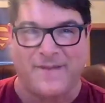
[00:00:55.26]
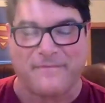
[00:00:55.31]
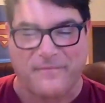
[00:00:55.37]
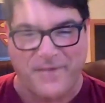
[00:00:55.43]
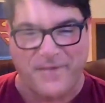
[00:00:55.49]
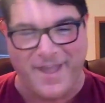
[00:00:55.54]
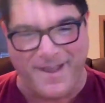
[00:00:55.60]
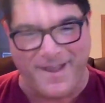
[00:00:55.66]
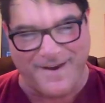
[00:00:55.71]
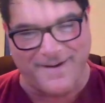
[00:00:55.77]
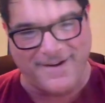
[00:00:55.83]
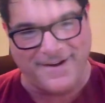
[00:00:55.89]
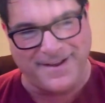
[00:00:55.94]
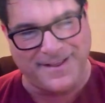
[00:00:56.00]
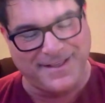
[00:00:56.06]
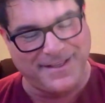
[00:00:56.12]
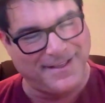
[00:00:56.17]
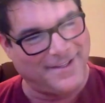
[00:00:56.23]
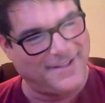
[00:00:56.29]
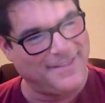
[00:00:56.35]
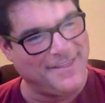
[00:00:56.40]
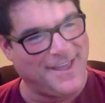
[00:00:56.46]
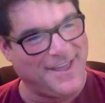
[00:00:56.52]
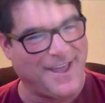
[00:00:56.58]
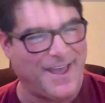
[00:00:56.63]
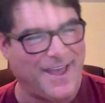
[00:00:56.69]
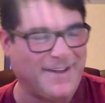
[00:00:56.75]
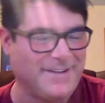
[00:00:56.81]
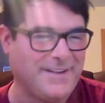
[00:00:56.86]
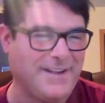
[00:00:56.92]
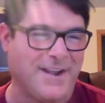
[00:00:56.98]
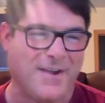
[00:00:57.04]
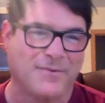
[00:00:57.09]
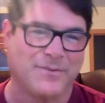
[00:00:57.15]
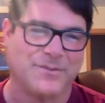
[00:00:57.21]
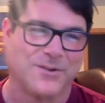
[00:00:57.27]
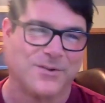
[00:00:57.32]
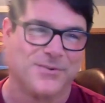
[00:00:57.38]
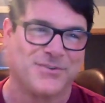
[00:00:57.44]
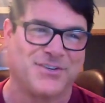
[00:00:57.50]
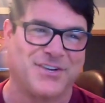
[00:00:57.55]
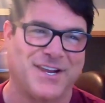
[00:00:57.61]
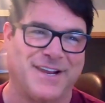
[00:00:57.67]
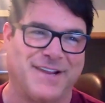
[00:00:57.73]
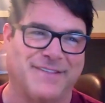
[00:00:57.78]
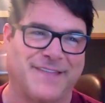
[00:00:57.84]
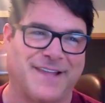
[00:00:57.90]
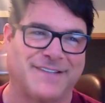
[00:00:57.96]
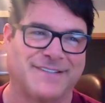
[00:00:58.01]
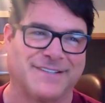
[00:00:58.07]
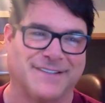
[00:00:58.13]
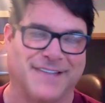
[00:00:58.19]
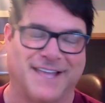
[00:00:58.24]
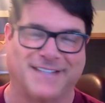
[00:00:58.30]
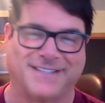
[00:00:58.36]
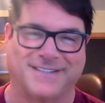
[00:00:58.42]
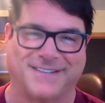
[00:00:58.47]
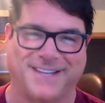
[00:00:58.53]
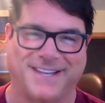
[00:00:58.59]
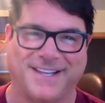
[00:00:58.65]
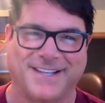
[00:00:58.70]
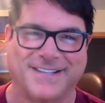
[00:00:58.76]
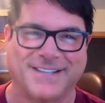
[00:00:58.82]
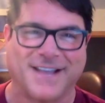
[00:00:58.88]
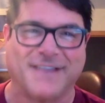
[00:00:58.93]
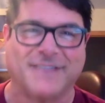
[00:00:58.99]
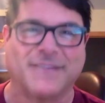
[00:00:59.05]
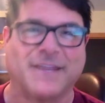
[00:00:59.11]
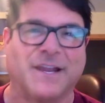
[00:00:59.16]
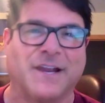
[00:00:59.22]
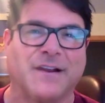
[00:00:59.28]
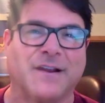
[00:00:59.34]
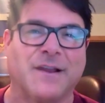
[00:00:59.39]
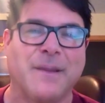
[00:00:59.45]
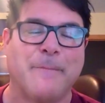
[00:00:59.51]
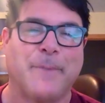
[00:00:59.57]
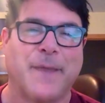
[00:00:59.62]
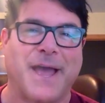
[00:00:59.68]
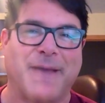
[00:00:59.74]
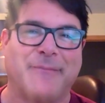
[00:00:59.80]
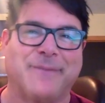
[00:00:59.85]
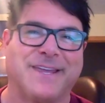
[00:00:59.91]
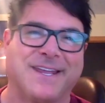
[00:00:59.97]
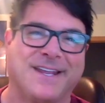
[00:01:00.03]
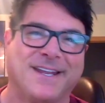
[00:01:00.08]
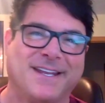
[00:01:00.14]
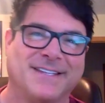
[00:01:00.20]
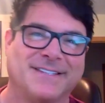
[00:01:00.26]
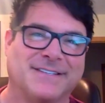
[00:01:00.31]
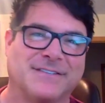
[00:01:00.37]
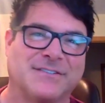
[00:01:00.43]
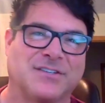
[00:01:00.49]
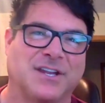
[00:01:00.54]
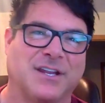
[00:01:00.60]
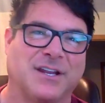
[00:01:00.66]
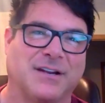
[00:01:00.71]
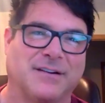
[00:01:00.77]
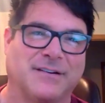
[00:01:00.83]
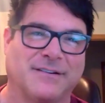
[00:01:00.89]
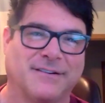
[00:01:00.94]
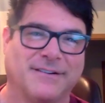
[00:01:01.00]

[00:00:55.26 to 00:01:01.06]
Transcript: fair, then don't cheat. That's a lesson, kids out there. Batman is a cheater.